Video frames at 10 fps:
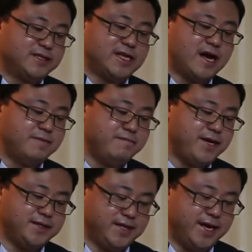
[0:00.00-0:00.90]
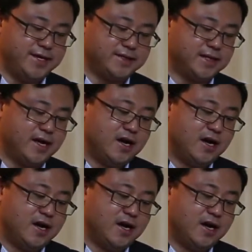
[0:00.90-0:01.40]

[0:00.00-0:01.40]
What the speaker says: stock means is